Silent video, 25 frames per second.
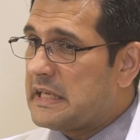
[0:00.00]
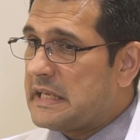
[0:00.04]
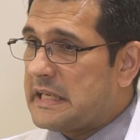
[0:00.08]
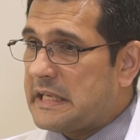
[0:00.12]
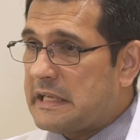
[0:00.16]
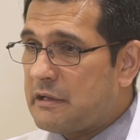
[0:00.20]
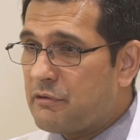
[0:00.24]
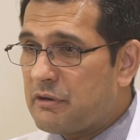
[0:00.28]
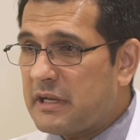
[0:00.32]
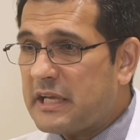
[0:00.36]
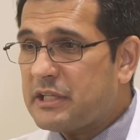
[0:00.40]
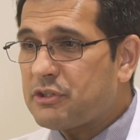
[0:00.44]

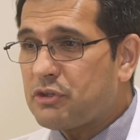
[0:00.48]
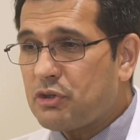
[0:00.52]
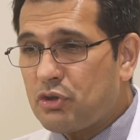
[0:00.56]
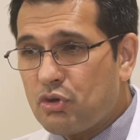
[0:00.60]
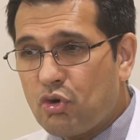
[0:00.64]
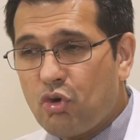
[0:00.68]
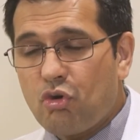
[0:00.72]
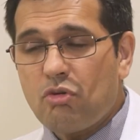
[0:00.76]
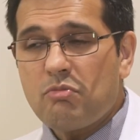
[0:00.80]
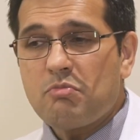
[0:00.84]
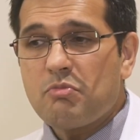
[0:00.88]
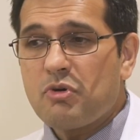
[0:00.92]
If you would like to
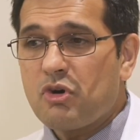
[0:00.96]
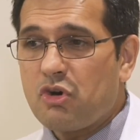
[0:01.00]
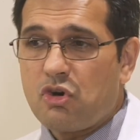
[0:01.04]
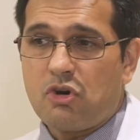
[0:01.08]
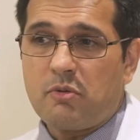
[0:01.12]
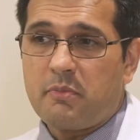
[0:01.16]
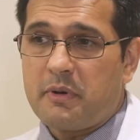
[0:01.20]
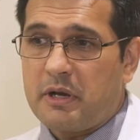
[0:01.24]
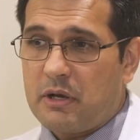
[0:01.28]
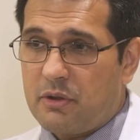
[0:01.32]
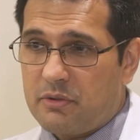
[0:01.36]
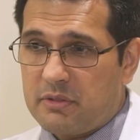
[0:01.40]
know
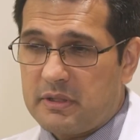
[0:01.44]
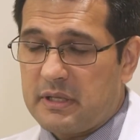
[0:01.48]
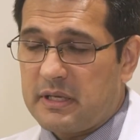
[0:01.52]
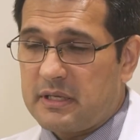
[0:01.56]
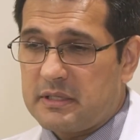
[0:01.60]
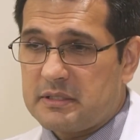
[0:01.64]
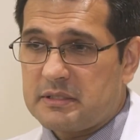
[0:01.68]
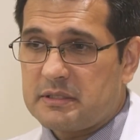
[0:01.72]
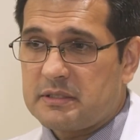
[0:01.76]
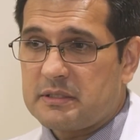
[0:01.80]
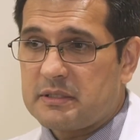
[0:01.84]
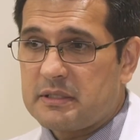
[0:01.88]
more about
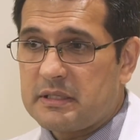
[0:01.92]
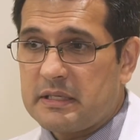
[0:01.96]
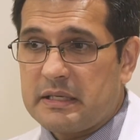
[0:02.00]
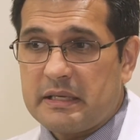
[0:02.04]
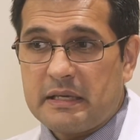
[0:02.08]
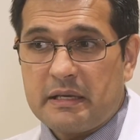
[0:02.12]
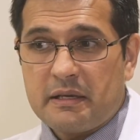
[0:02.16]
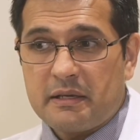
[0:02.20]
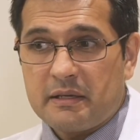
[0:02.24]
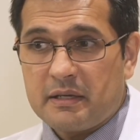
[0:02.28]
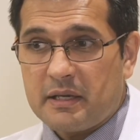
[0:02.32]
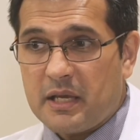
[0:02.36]
this,
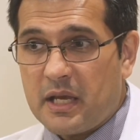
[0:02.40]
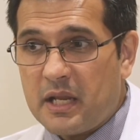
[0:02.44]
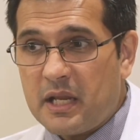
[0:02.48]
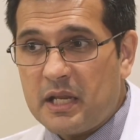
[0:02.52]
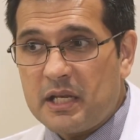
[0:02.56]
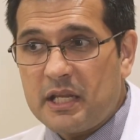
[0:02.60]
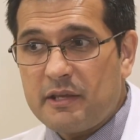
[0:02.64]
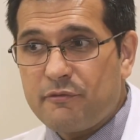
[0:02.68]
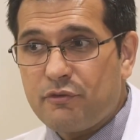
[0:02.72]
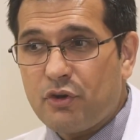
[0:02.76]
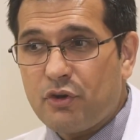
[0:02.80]
kindly leave